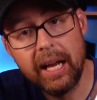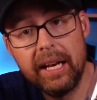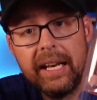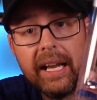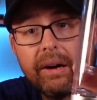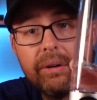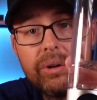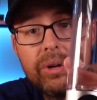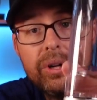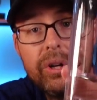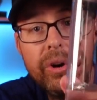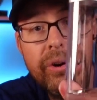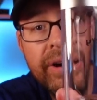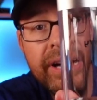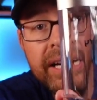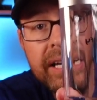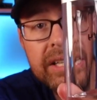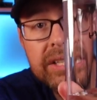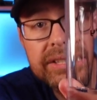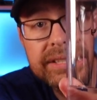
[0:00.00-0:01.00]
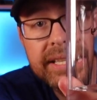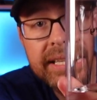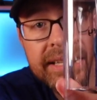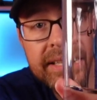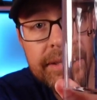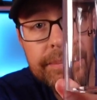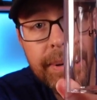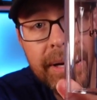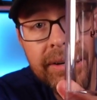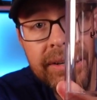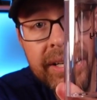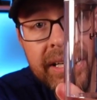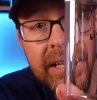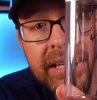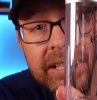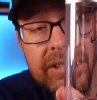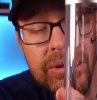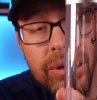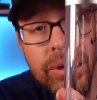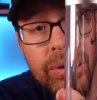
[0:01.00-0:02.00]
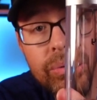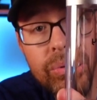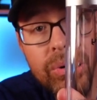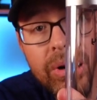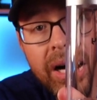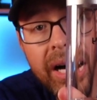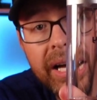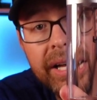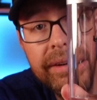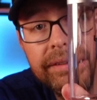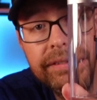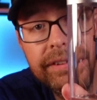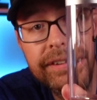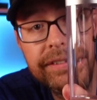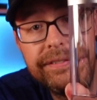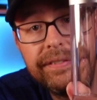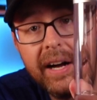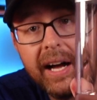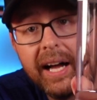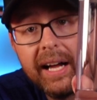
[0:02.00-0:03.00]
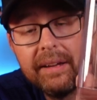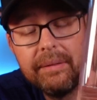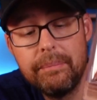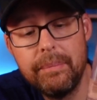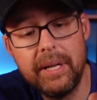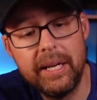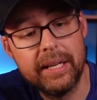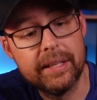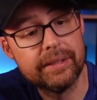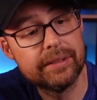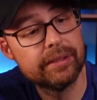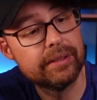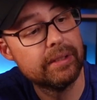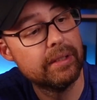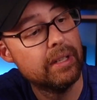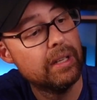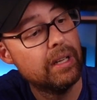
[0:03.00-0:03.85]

Now we're going to go ahead and just hit this button here. It's going to run for 5 minutes.